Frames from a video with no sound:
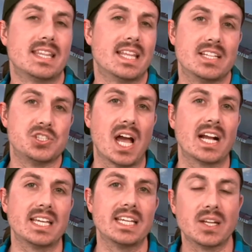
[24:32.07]
that
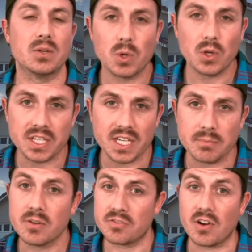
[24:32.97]
Jackie and
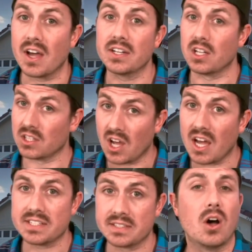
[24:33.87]
William fought a lot.